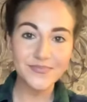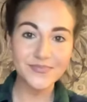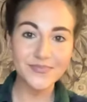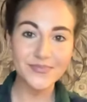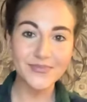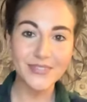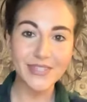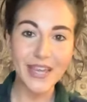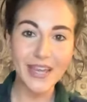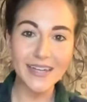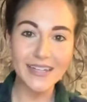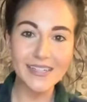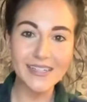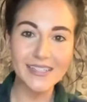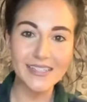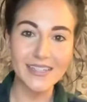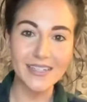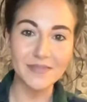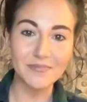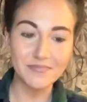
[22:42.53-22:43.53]
It's that
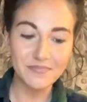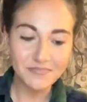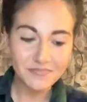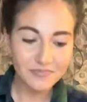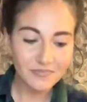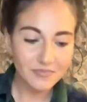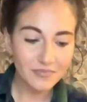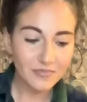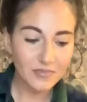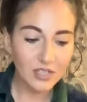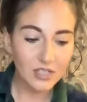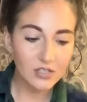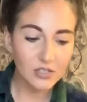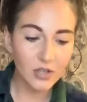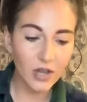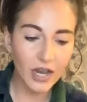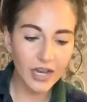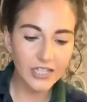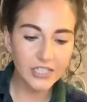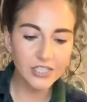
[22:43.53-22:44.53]
easy.
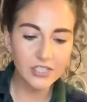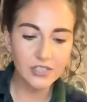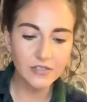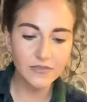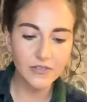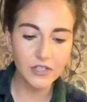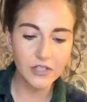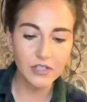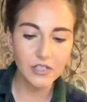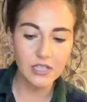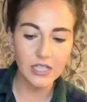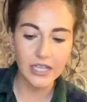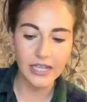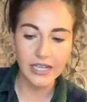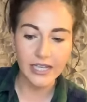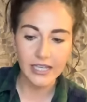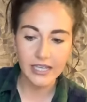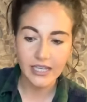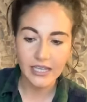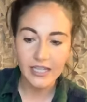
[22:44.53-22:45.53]
So I just feel
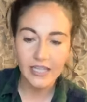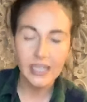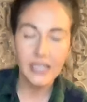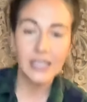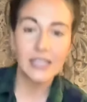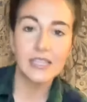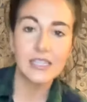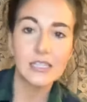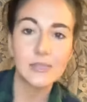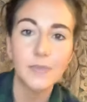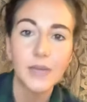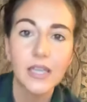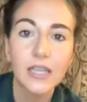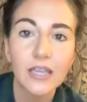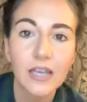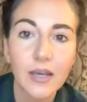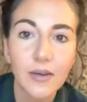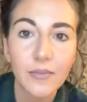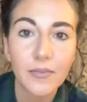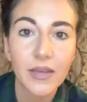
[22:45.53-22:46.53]
like this
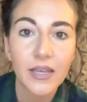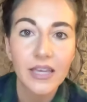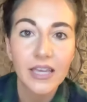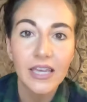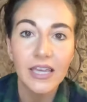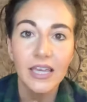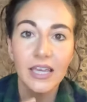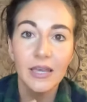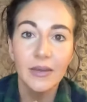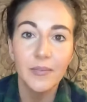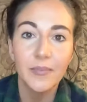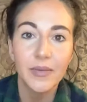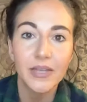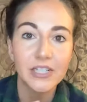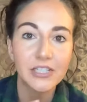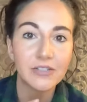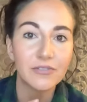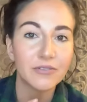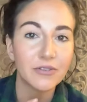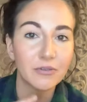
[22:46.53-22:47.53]
makeup
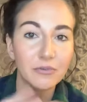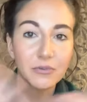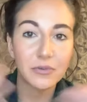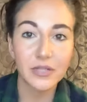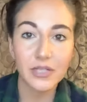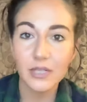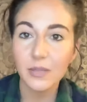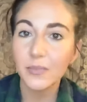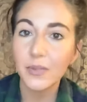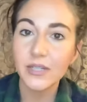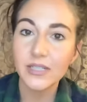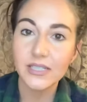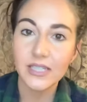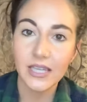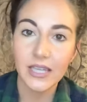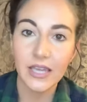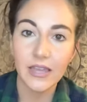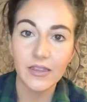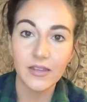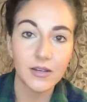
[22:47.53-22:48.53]
makes you feel really put
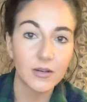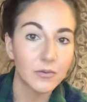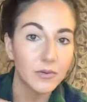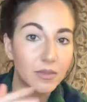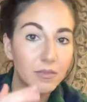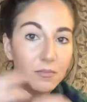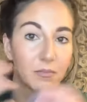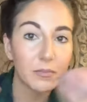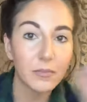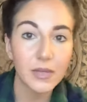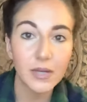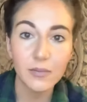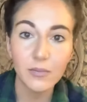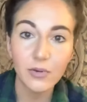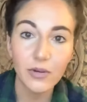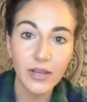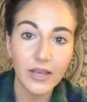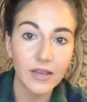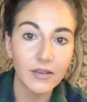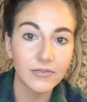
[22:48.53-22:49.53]
together with
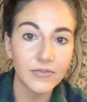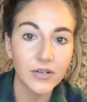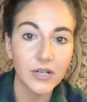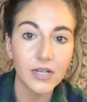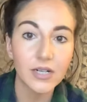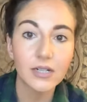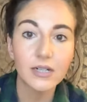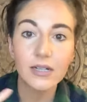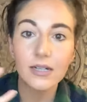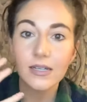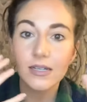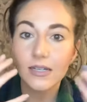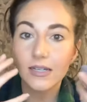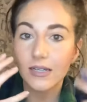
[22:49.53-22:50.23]
minimal effort.